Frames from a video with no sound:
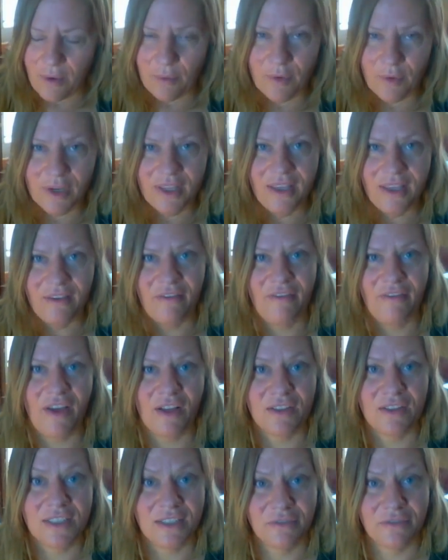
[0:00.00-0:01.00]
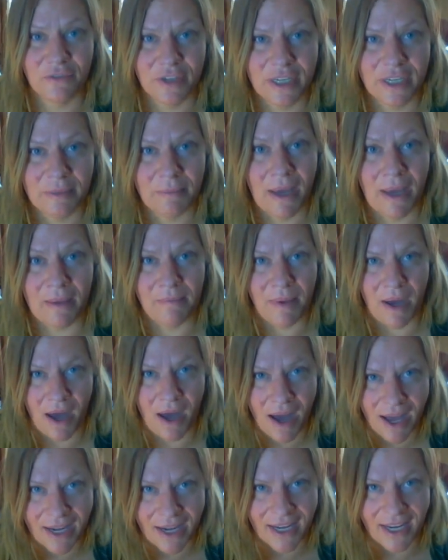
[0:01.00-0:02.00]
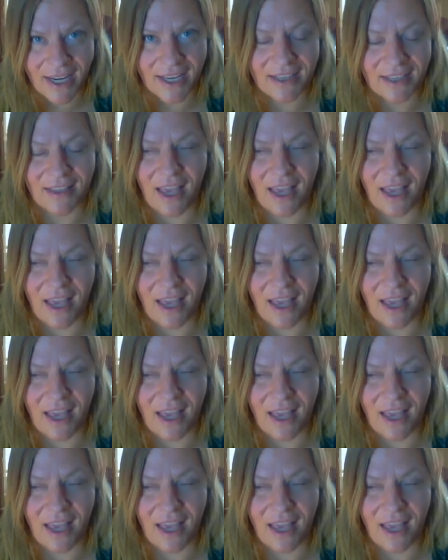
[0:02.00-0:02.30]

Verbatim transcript: I really felt different in my body.